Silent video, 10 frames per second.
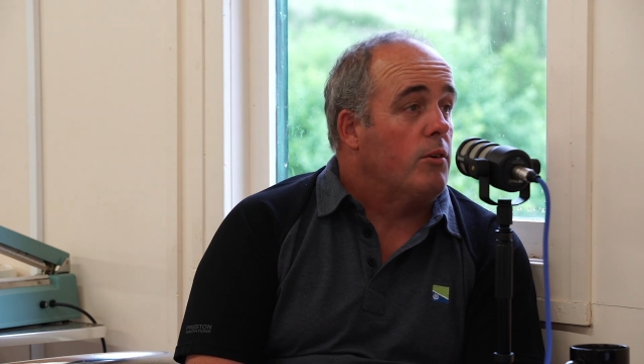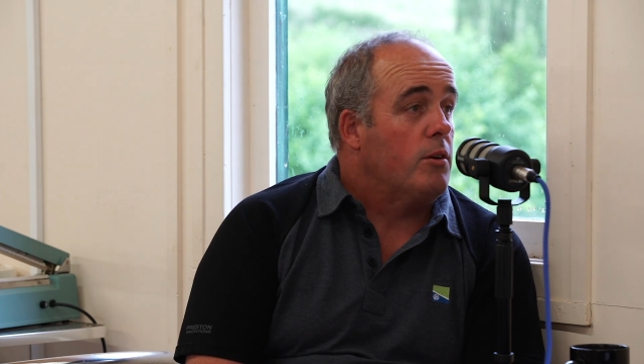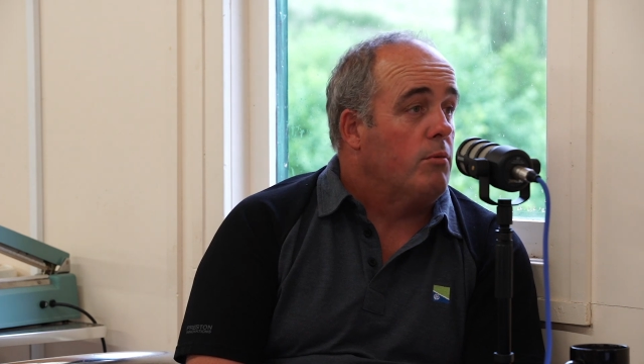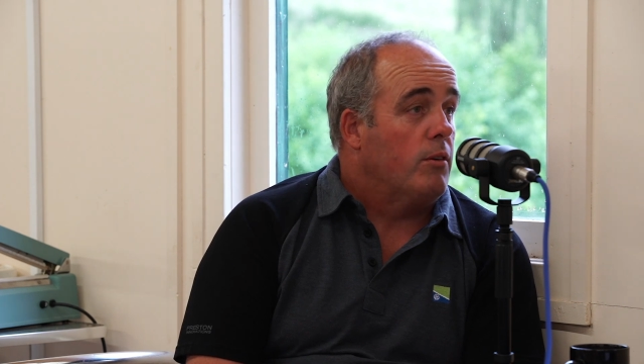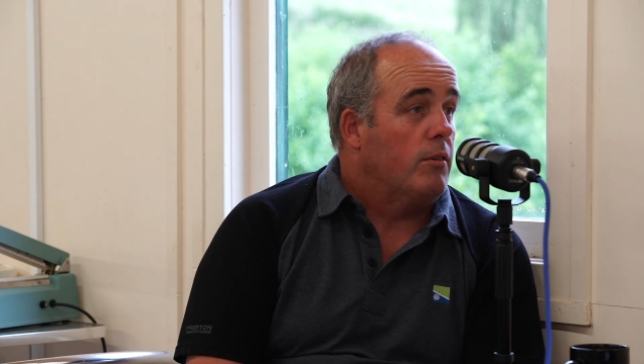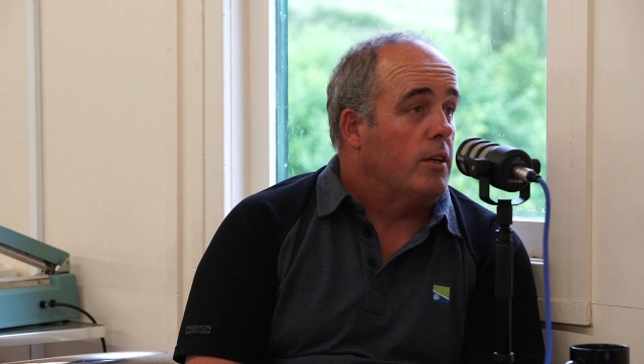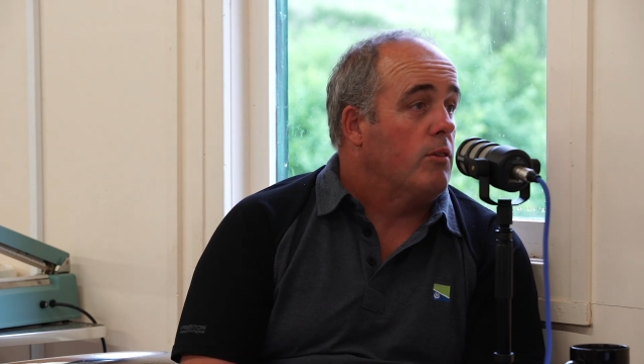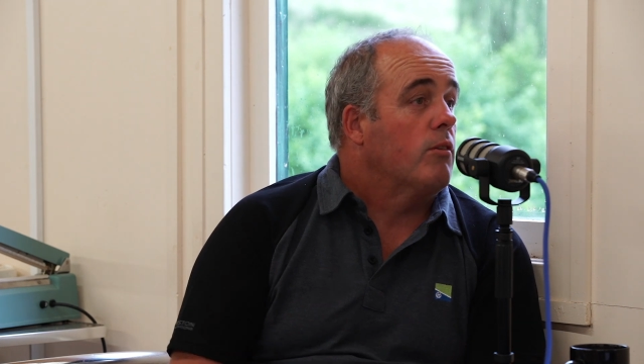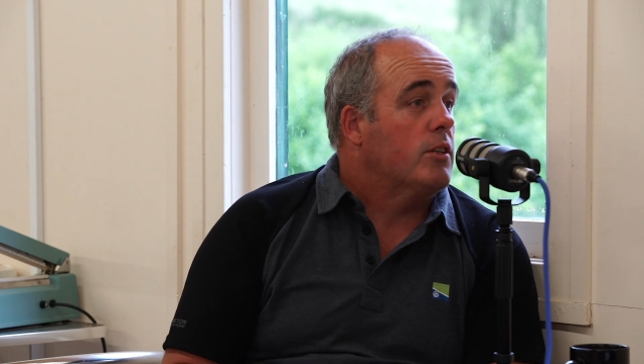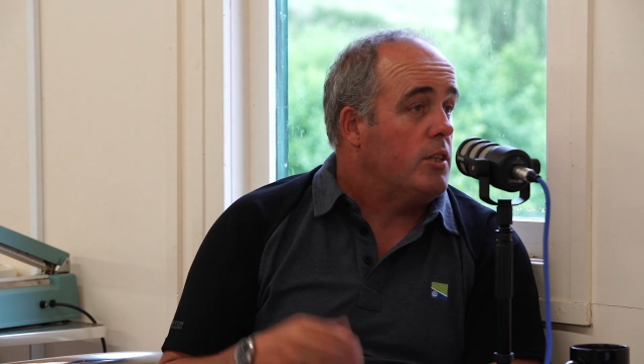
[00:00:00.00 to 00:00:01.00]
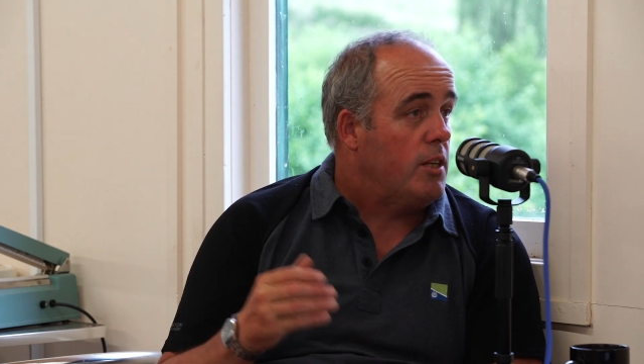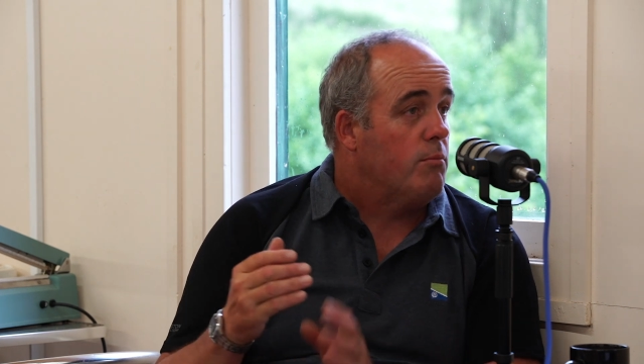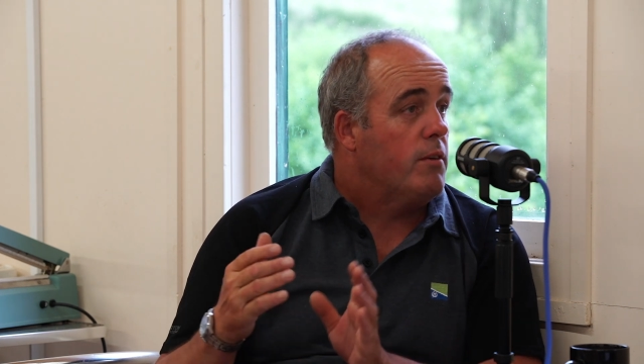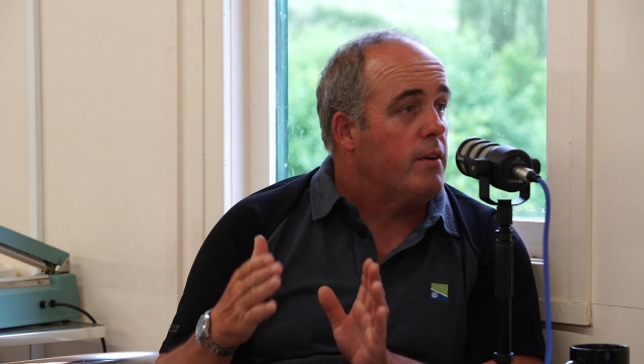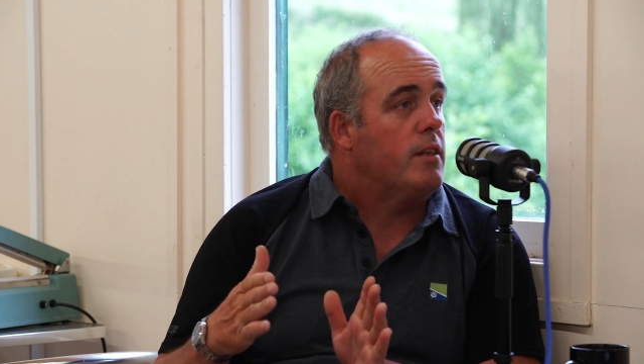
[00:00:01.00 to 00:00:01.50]
what you want as long as it's
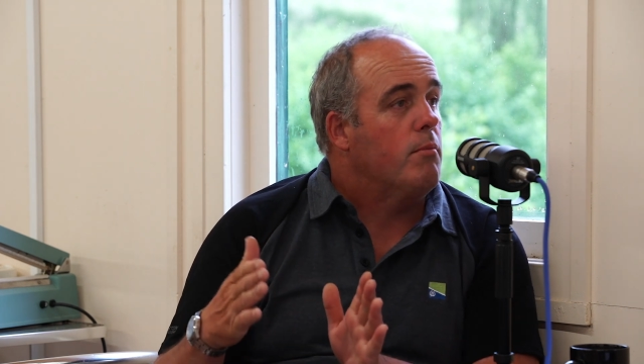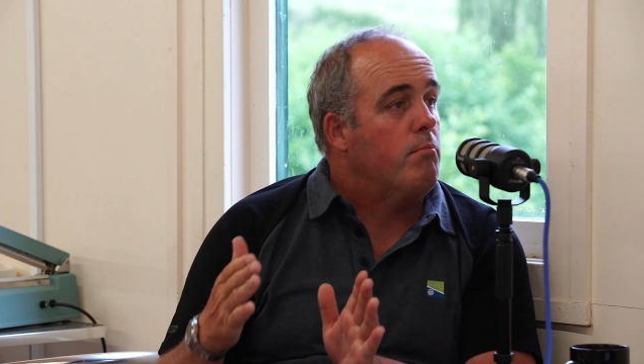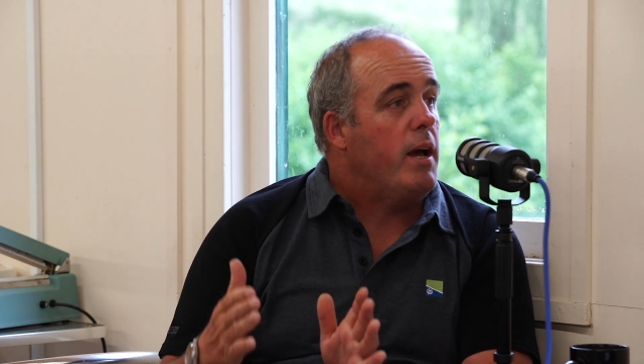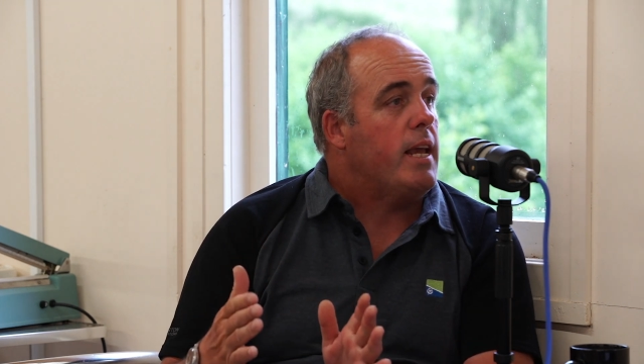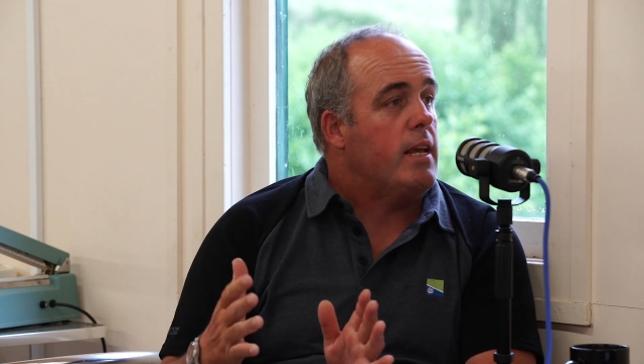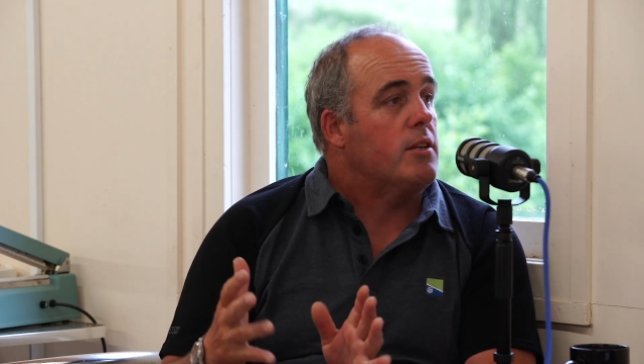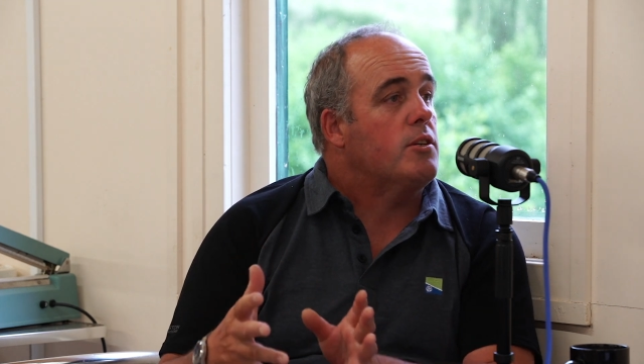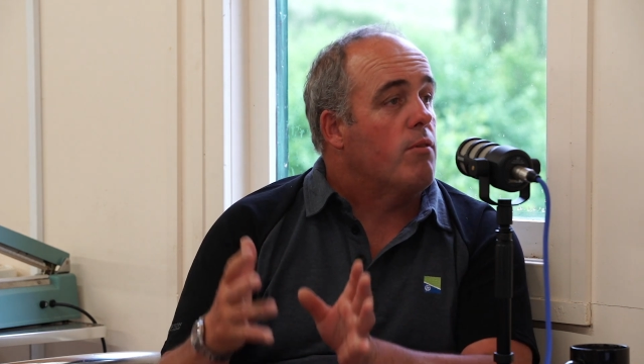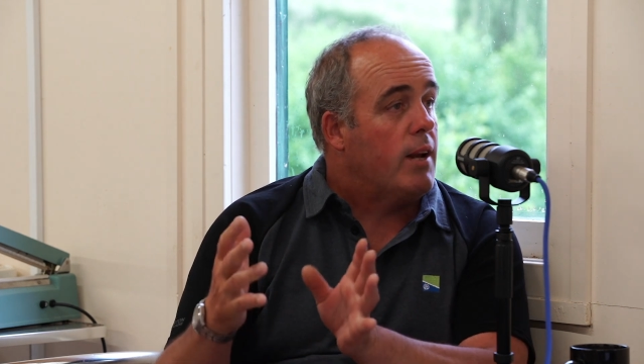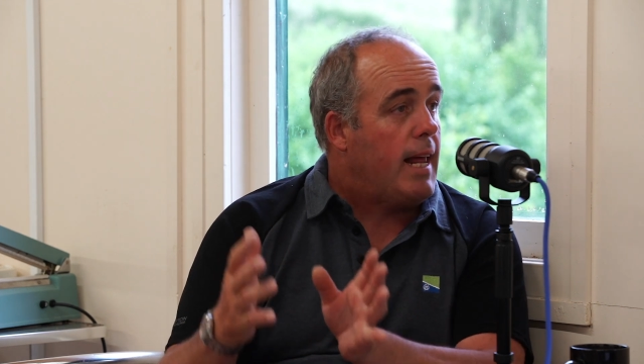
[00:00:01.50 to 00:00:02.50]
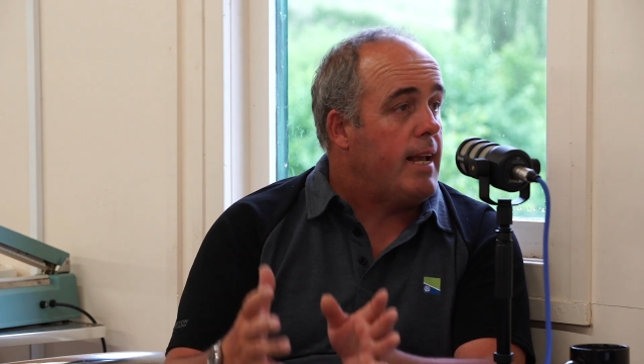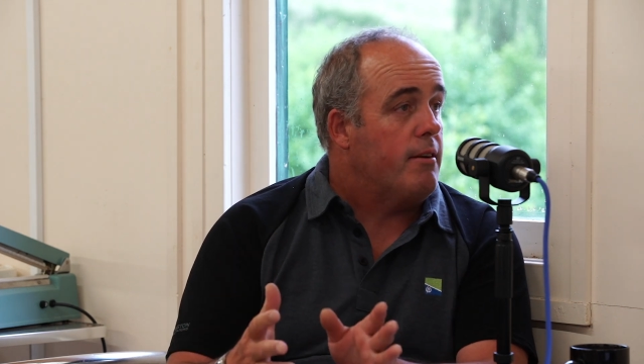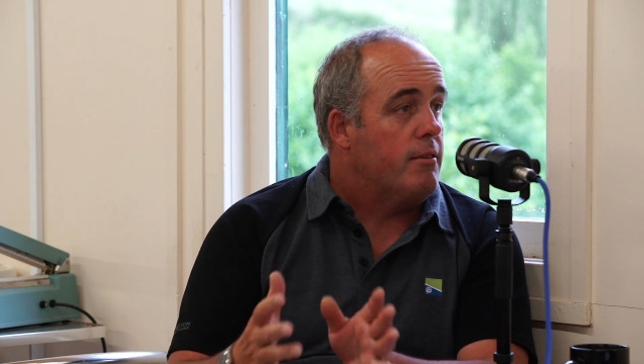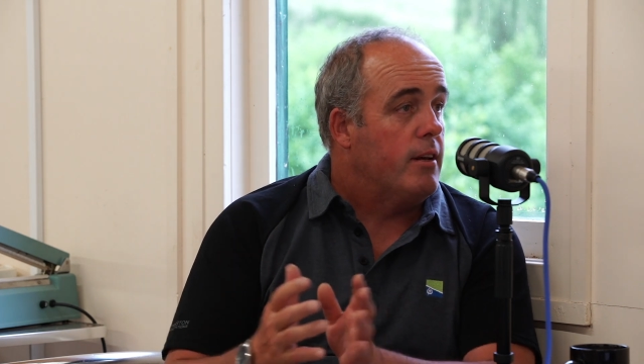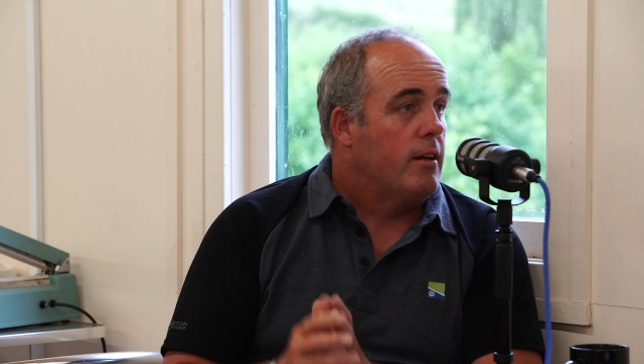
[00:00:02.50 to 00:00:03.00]
within the baits you're allowed.